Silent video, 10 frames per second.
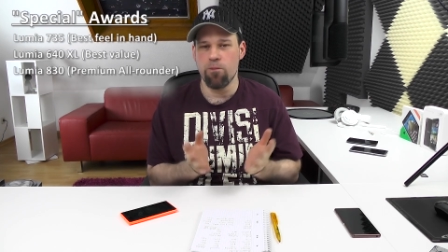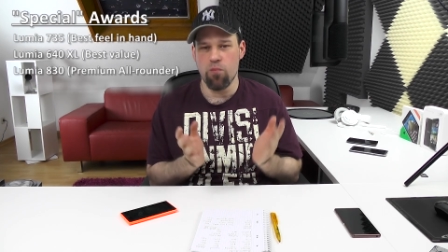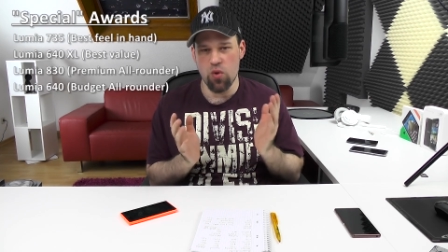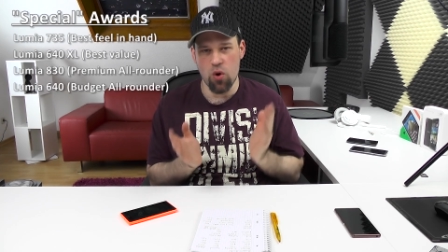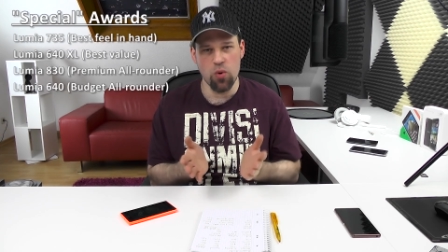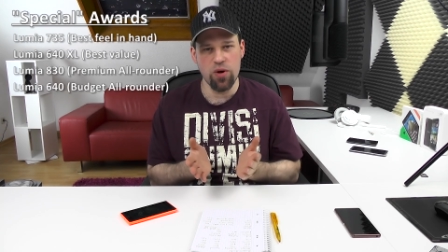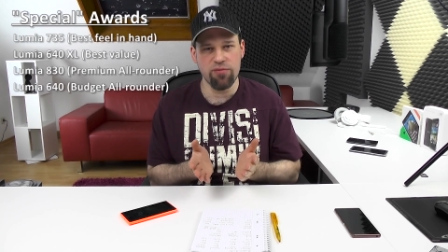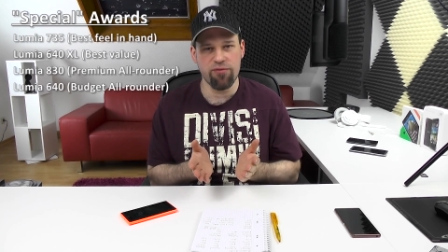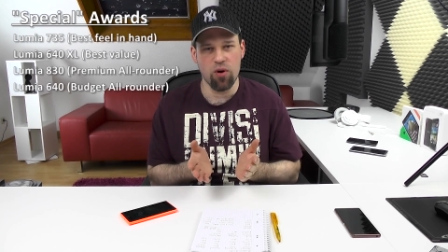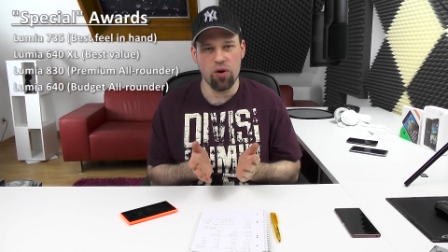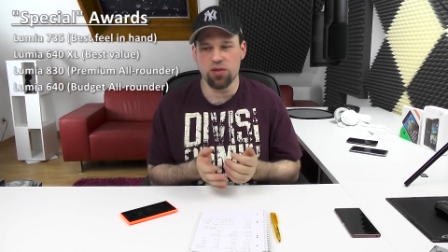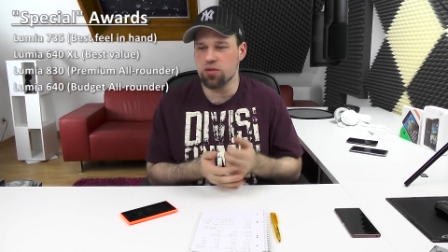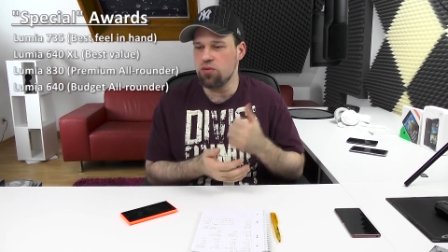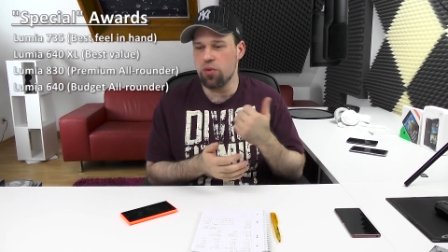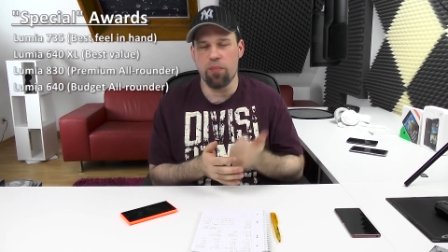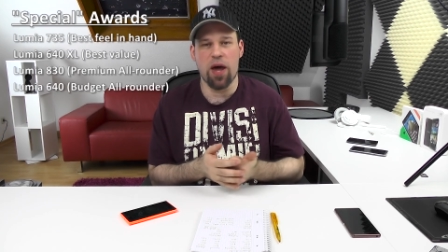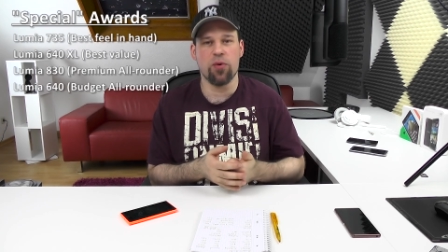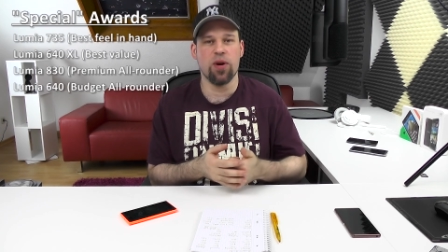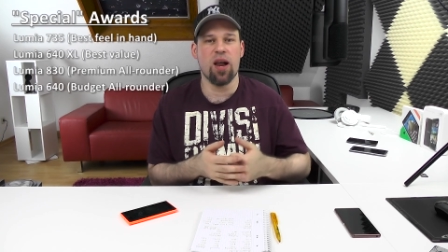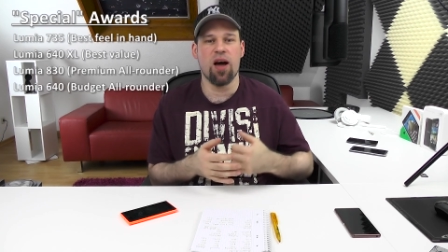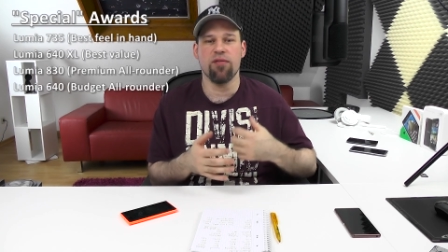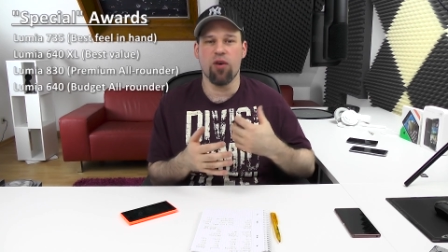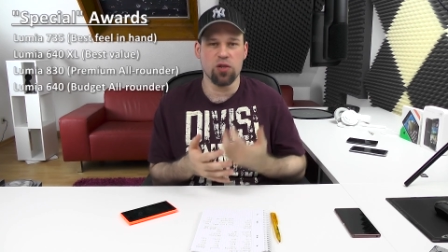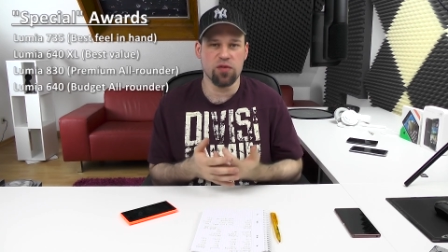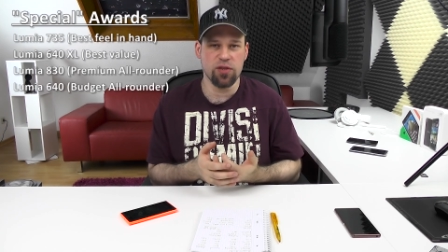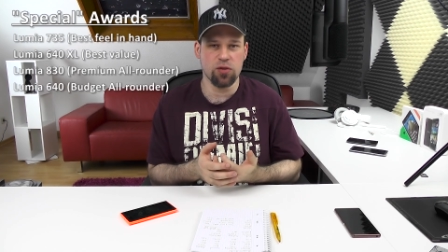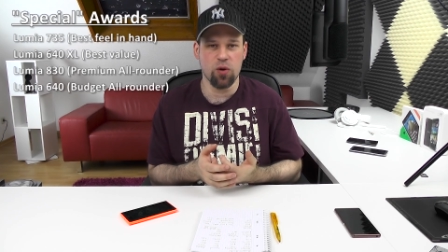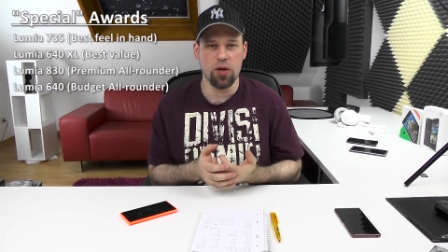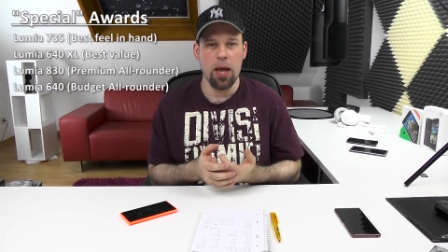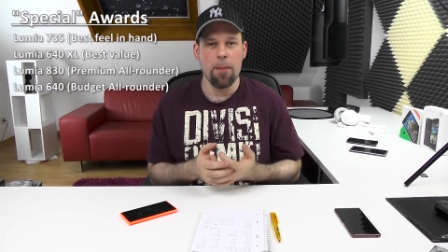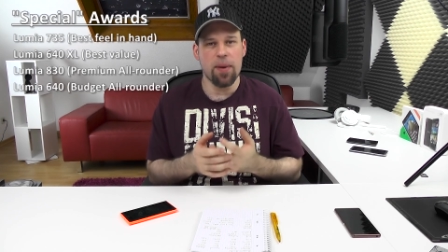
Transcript: No real flaws, good battery life, also feels good,